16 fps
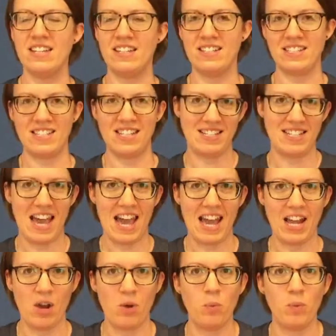
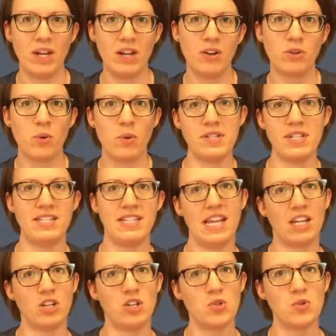Today we are going to take
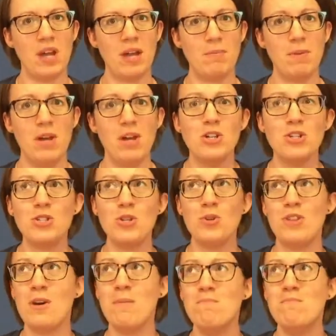a trip to
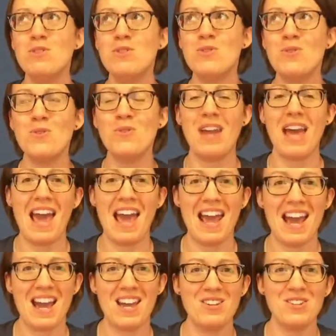the moon
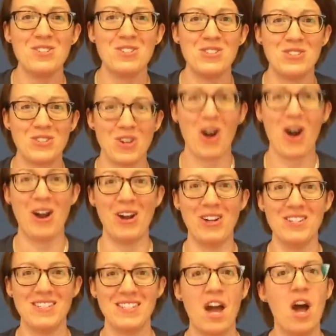and
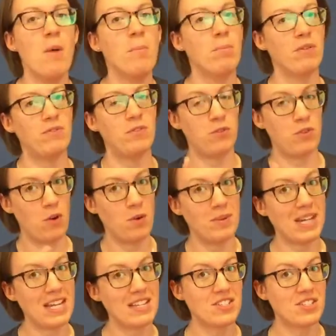stars. But before we
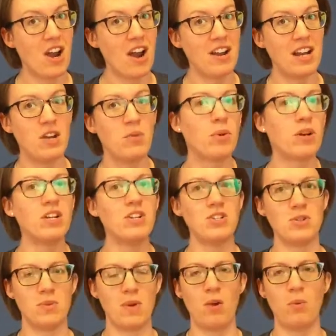get started, we're going to
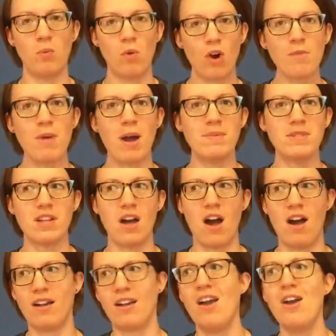do our warm-up
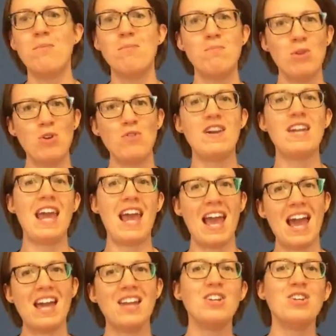song, Movin'
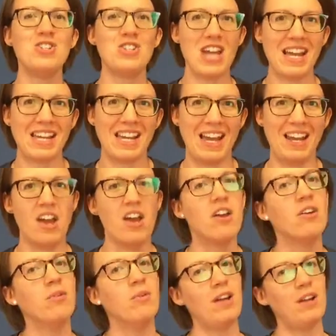and Shakin',
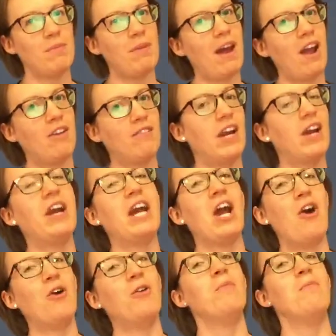written by our very
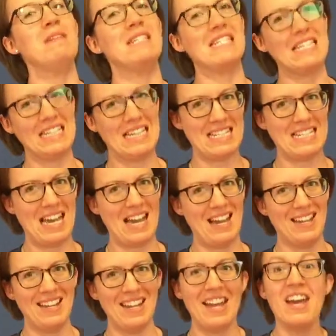own Miss Alyssa.
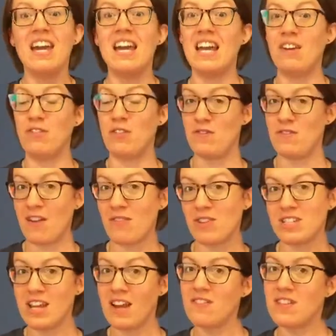If you've never
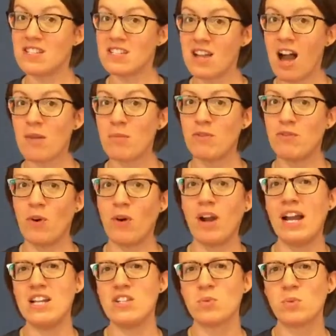done this song before,
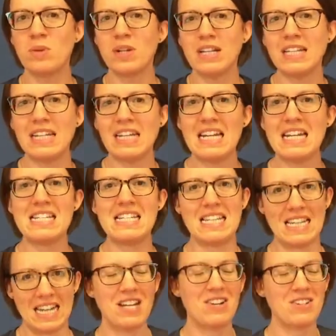it's really
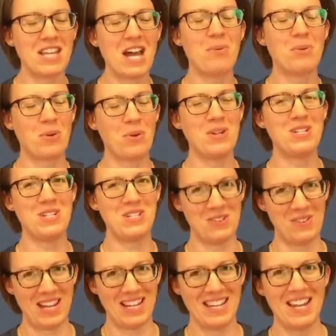easy. Here's how we're going to do
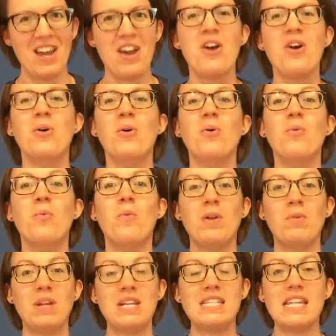it. When
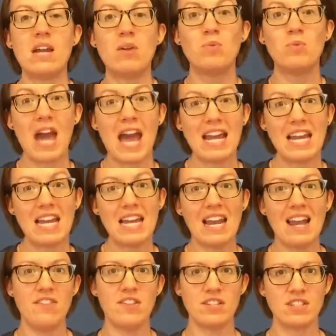we say ready
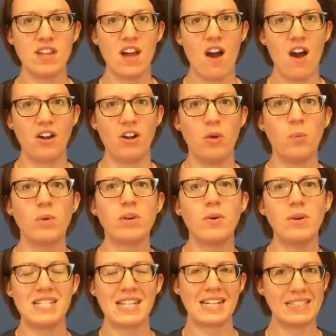in the song, we're
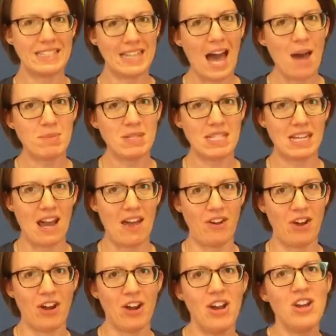going to clap
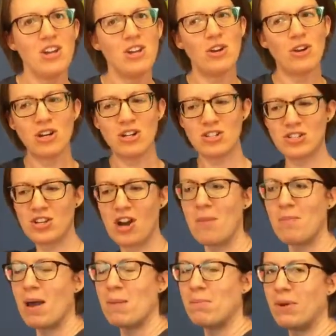together. You're going to start
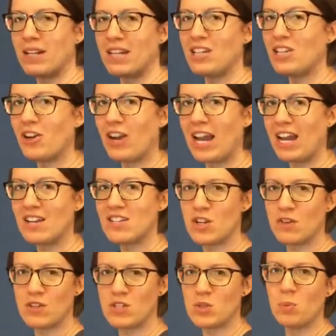by bringing your hands
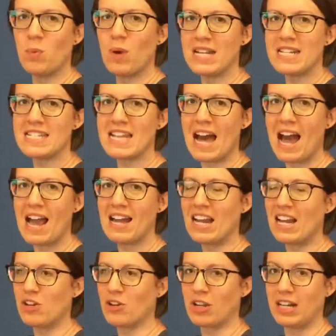over to one side
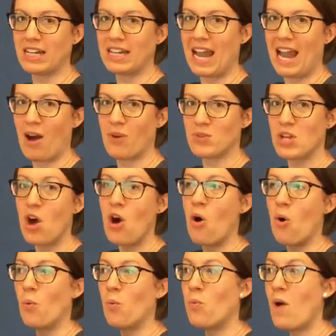and you're going to count
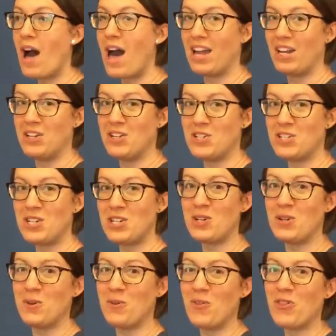1,
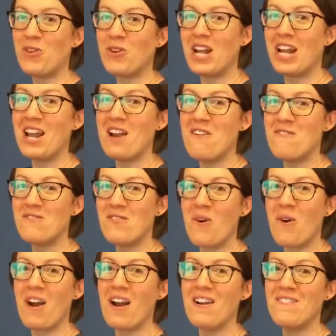2, 3,
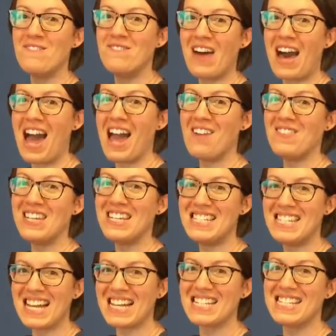4, 5,
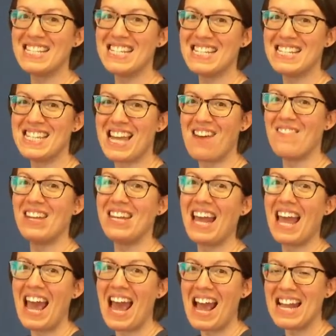6, 7,
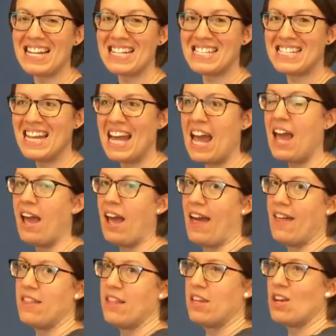8.
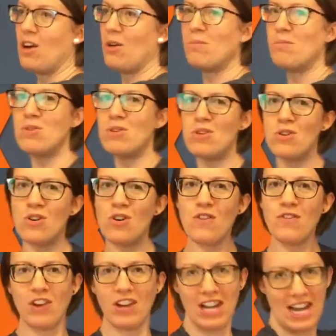And then you'll
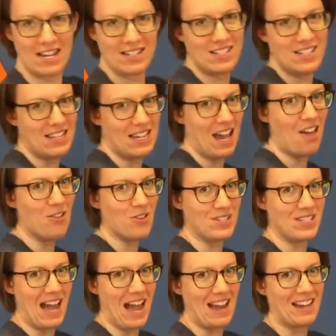move your hands to the other
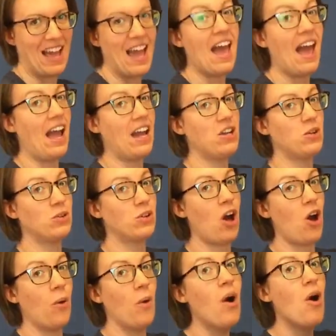side and you'll
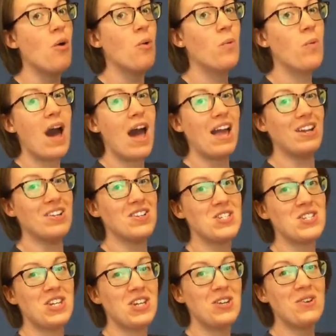go 1,
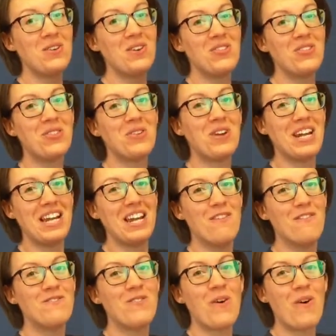2,
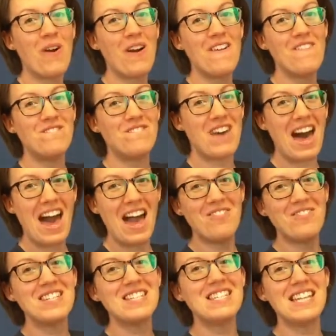3, 4,
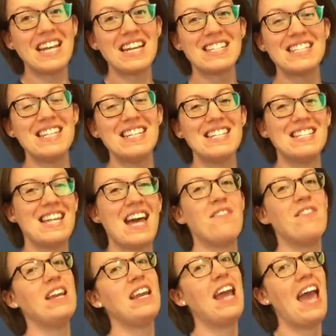5, 6,
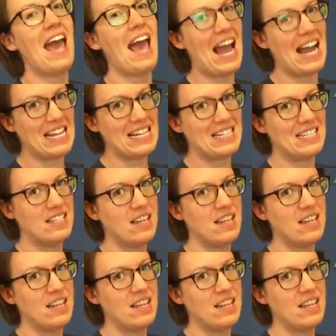7, 8.